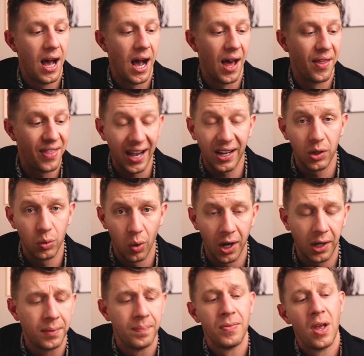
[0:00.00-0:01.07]
Uh, that could
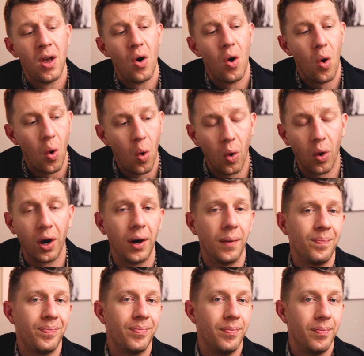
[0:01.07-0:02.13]
work,
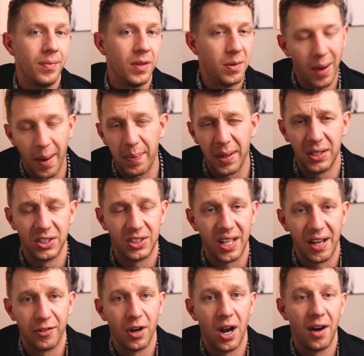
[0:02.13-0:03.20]
or you might be just
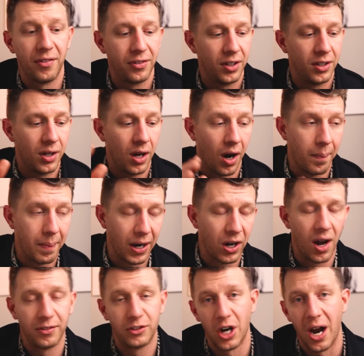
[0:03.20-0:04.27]
safer off, or
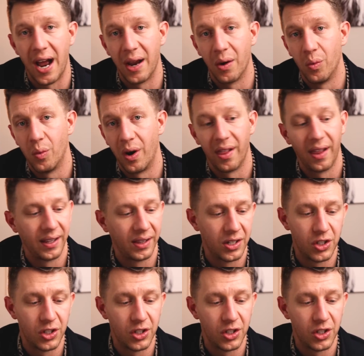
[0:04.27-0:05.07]
better off trying one of like